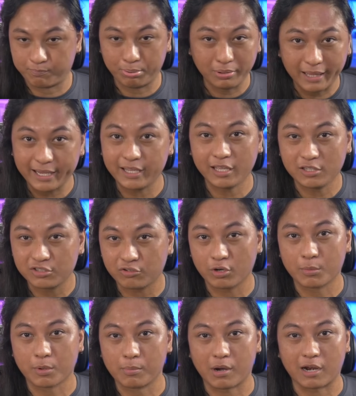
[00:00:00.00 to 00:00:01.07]
plaguing
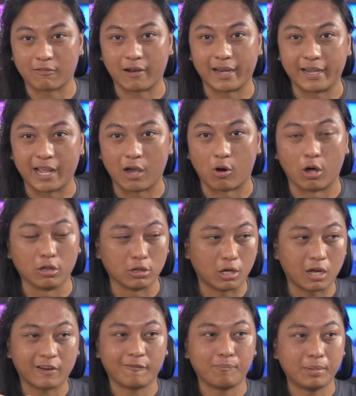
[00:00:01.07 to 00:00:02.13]
StreamerBot right now. A
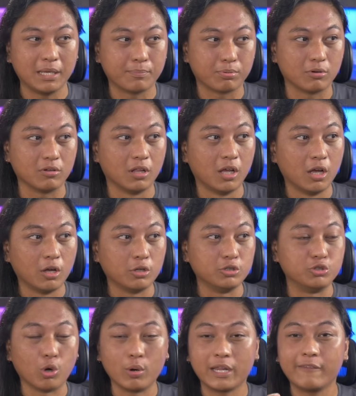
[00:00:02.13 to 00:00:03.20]
lot of people
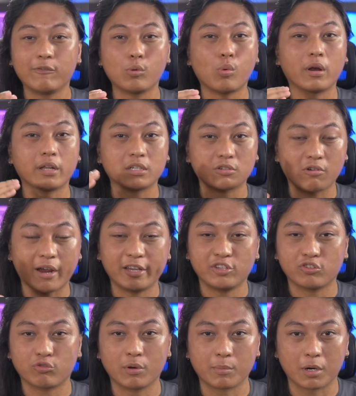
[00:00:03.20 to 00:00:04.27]
don't even want to try
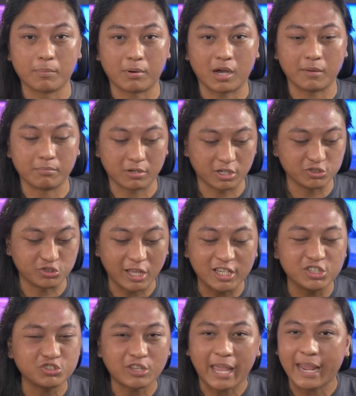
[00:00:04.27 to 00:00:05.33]
StreamerBot because they
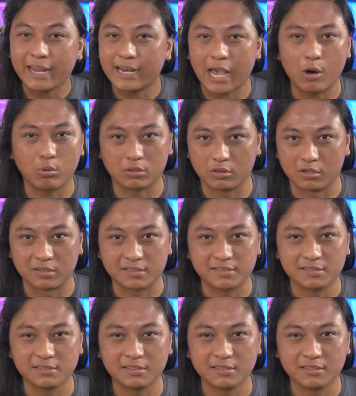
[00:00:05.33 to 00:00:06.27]
just hate how it looks.